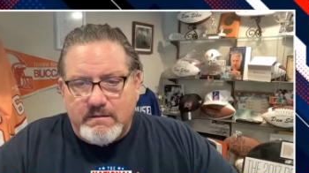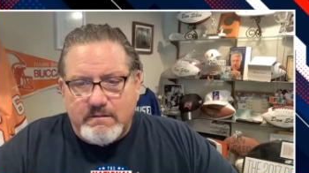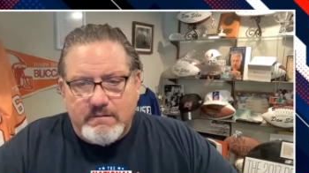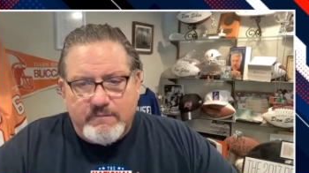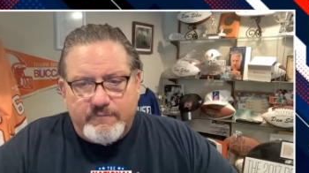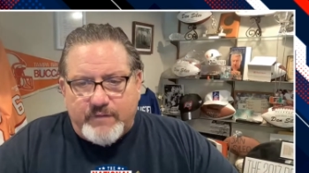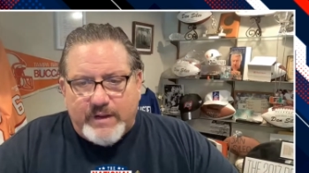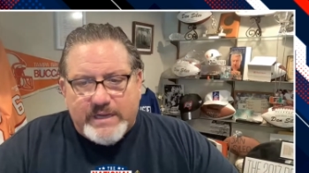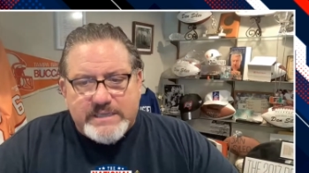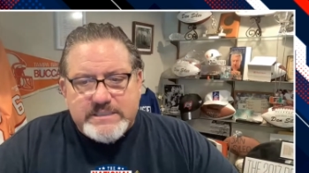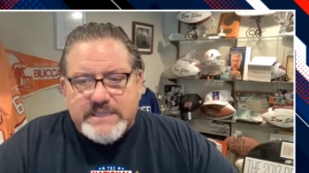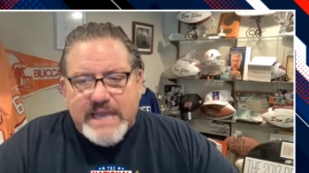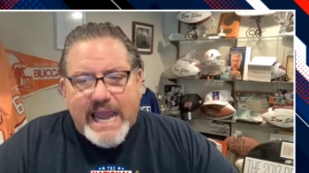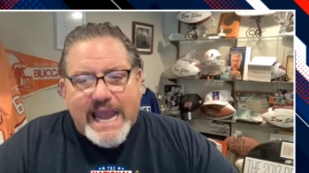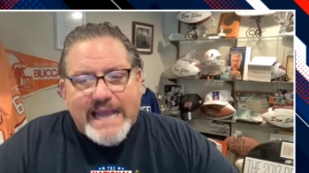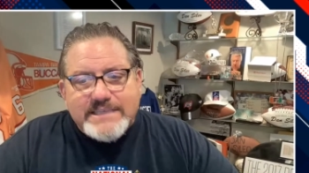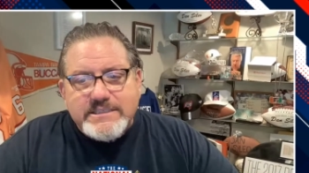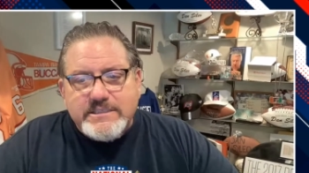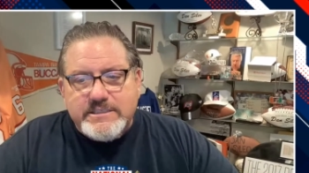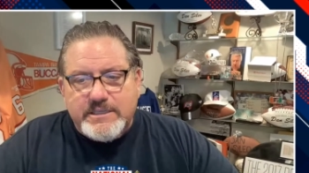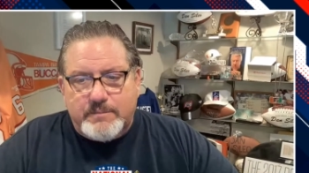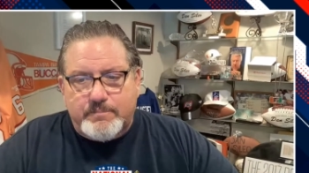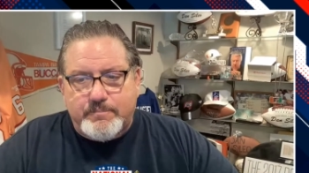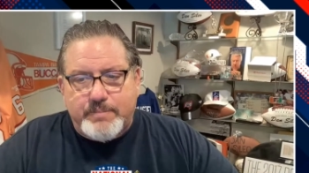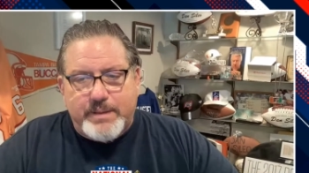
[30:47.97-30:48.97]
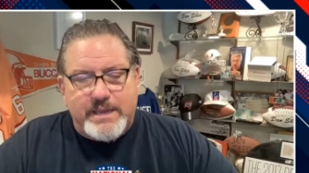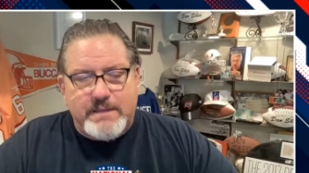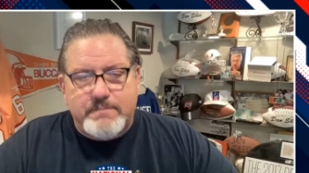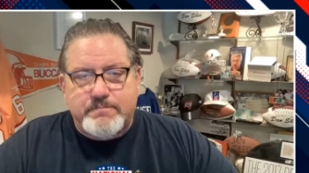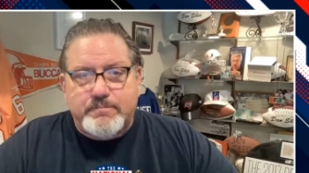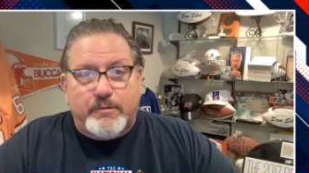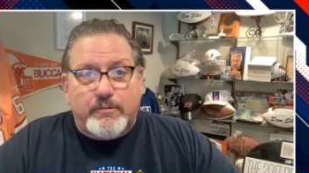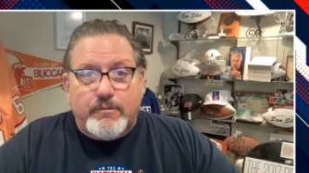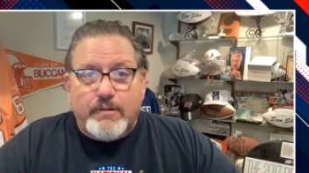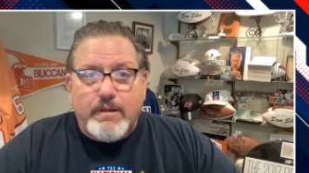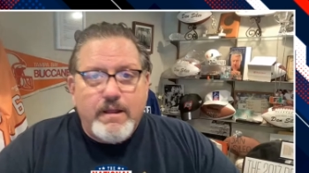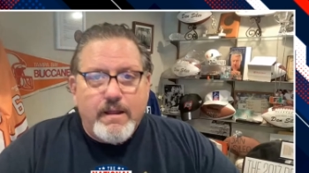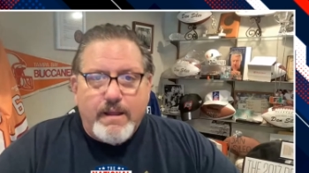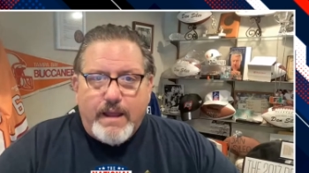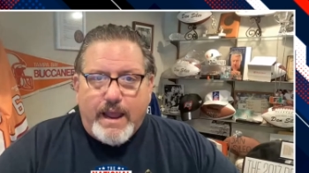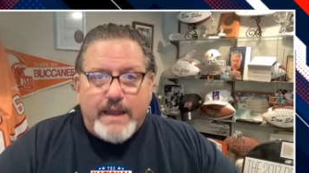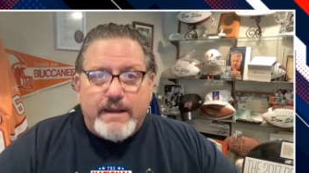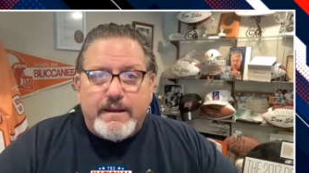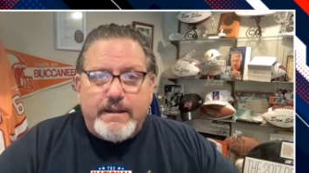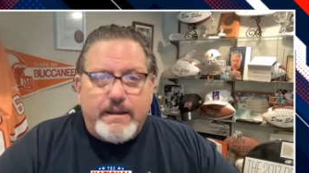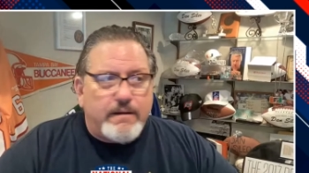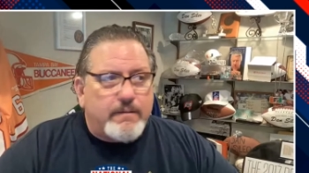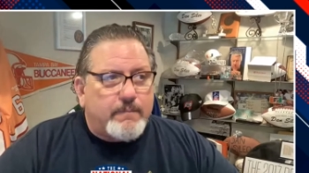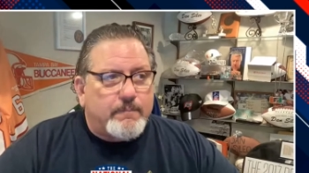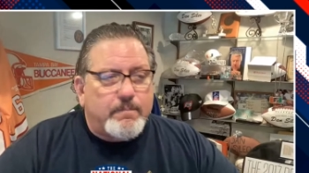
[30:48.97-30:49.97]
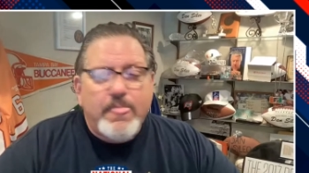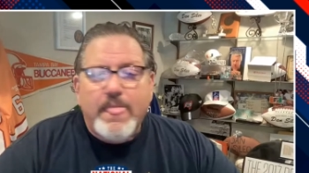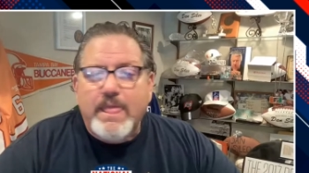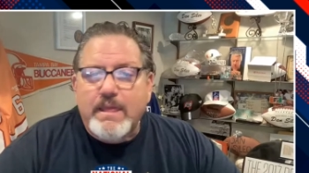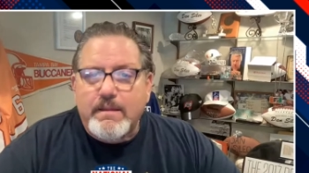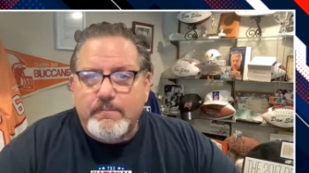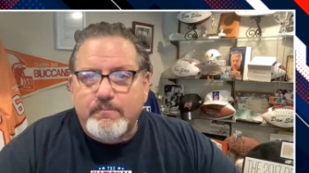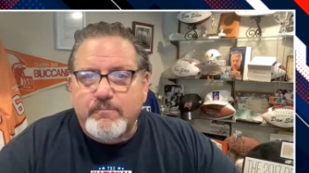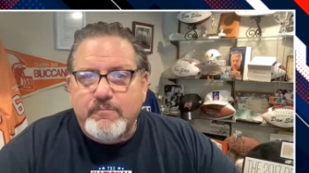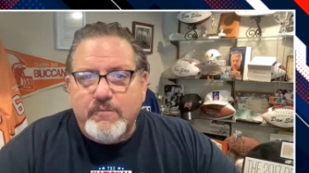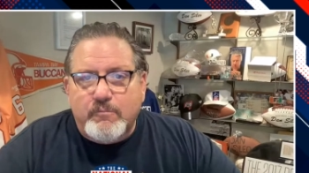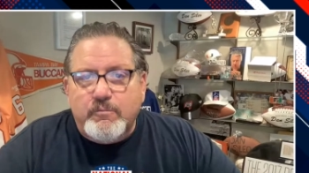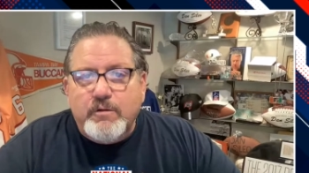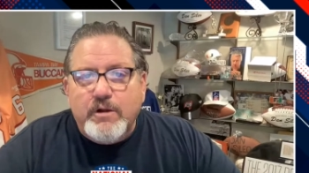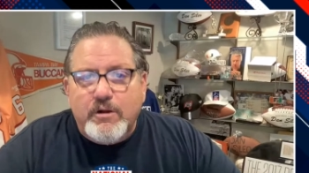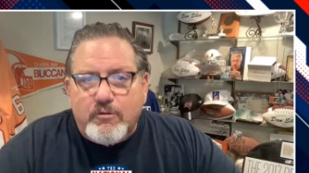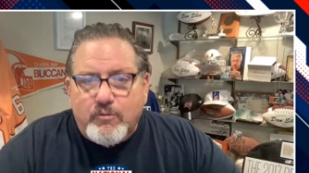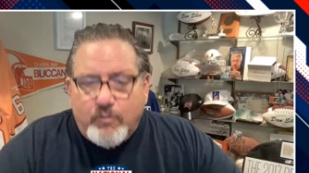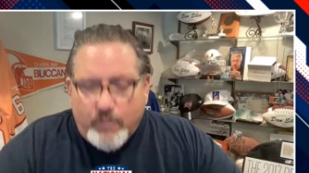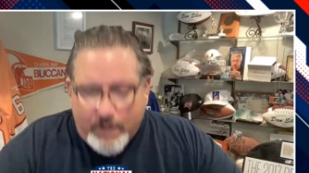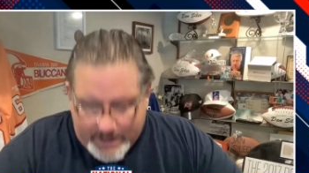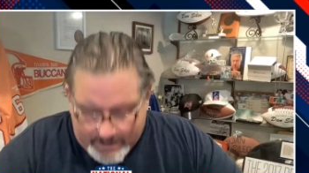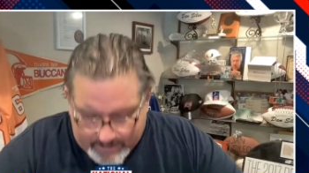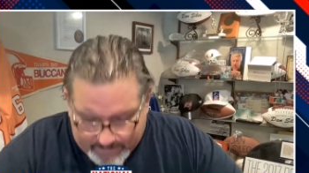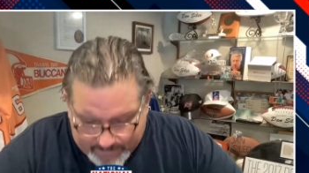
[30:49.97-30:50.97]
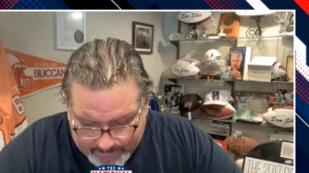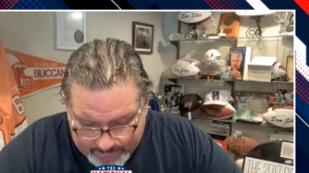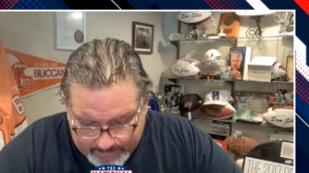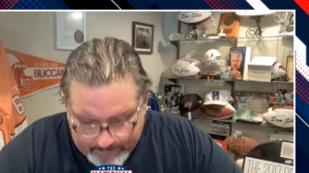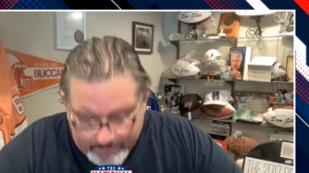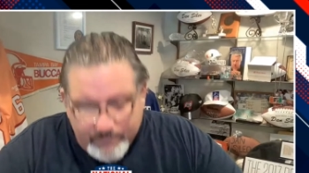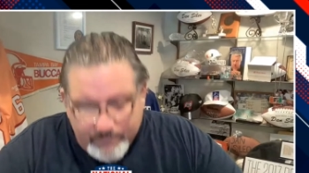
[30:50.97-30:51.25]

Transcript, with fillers: Fantastic people. And here, real quick,